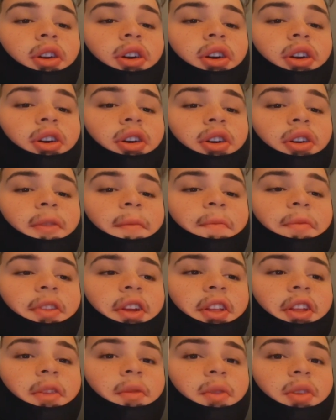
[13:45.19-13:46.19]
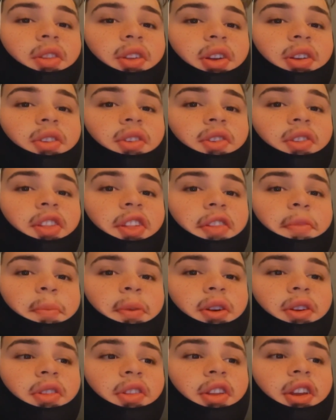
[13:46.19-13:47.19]
And then once I took these
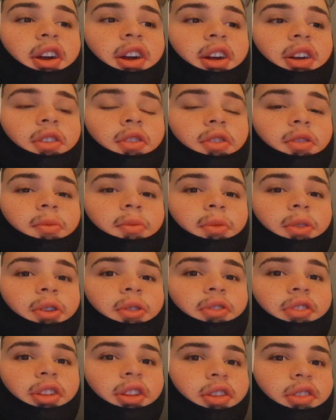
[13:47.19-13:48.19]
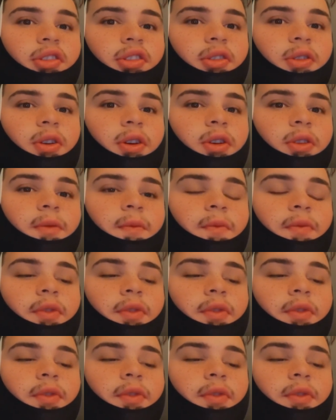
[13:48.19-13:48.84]
pills and I got home, I was at a 0.